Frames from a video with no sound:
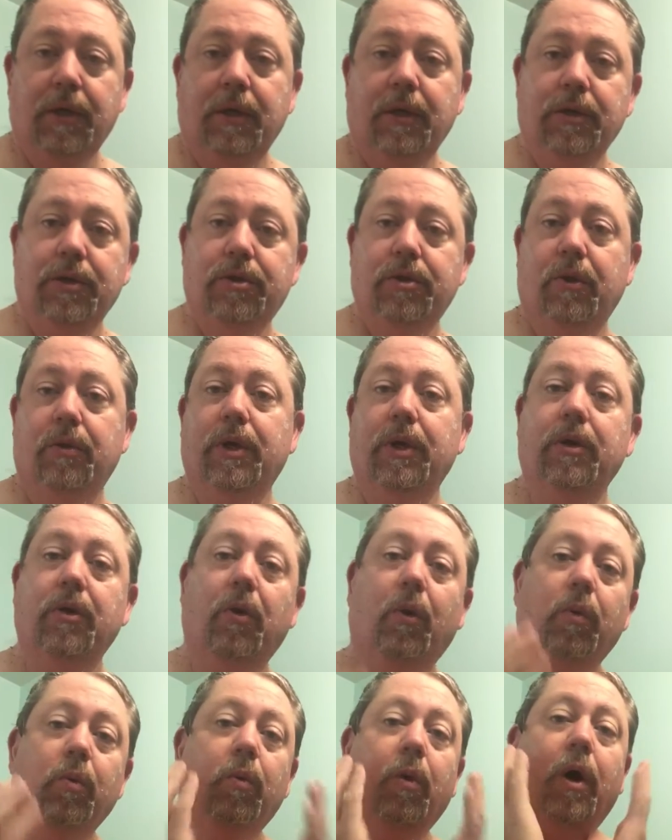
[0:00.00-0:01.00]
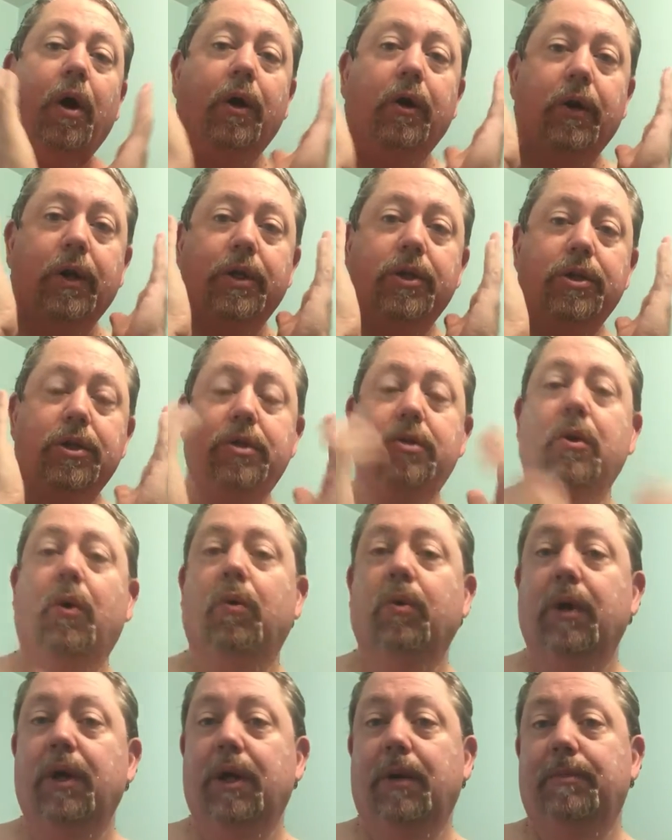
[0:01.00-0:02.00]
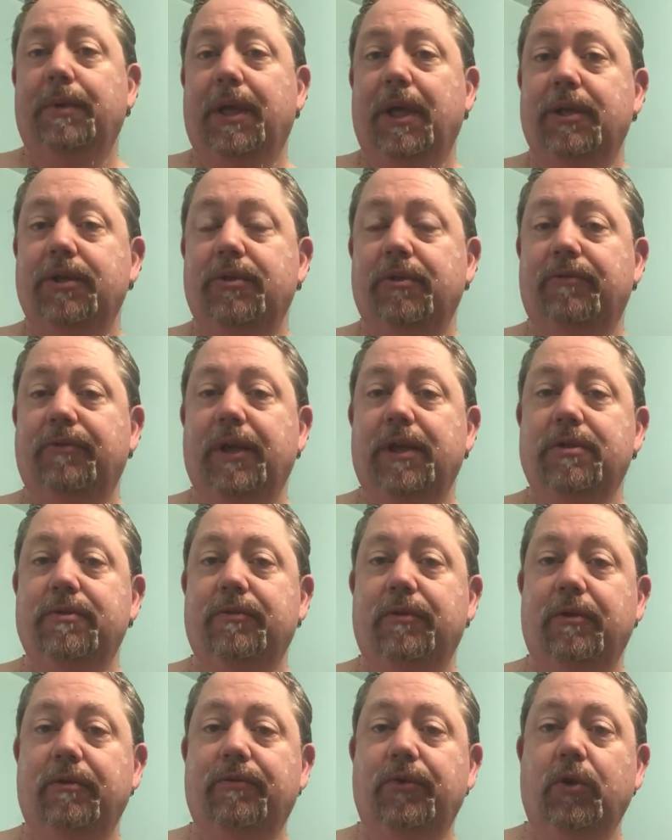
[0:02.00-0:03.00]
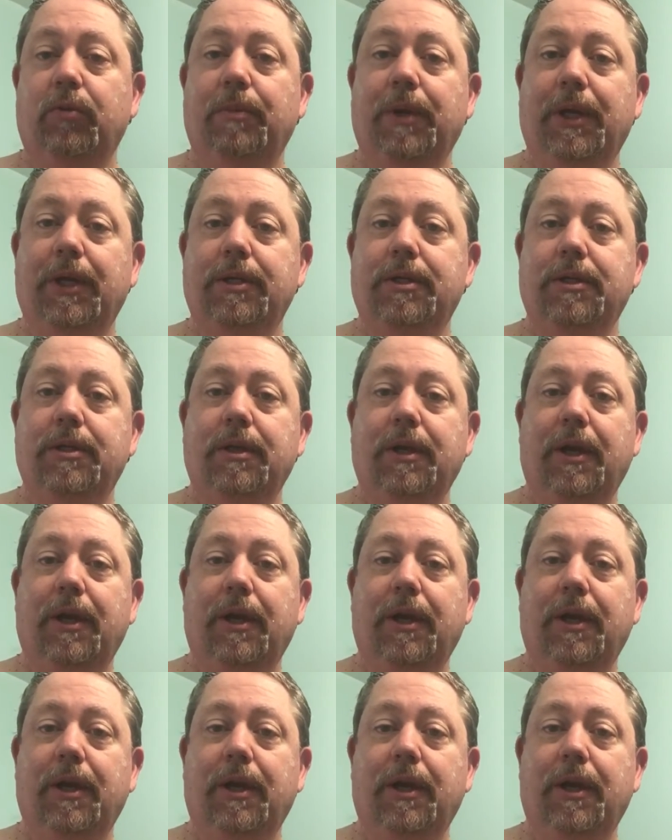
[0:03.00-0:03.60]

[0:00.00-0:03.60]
soak it in cold water and just hold it up against your face for a few minutes.